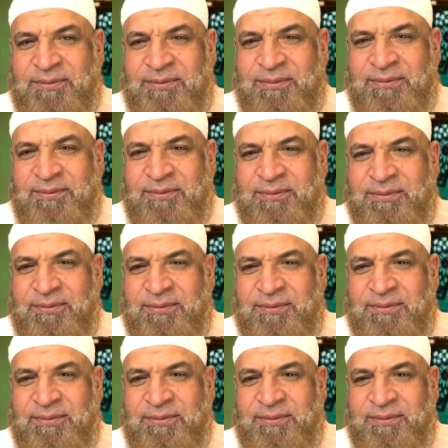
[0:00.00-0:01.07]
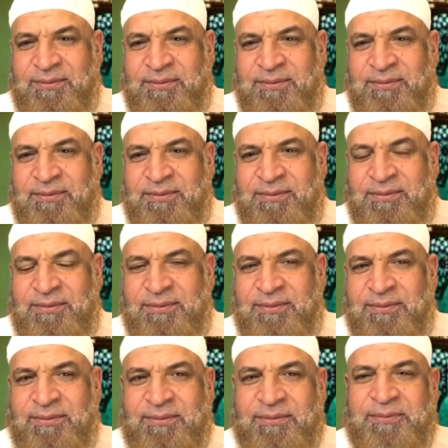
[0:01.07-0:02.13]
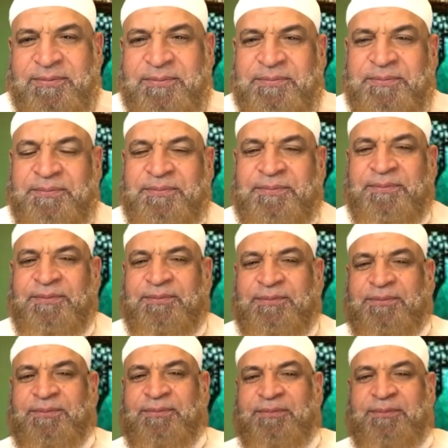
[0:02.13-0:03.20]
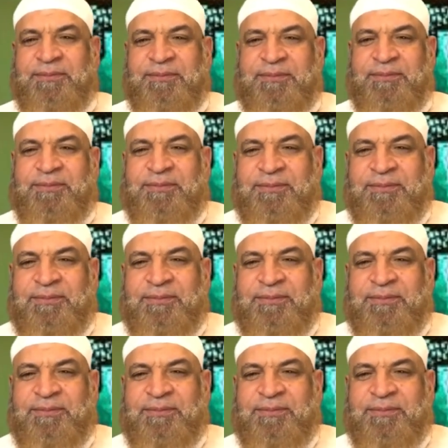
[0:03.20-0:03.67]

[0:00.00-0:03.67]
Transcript: (not speaking)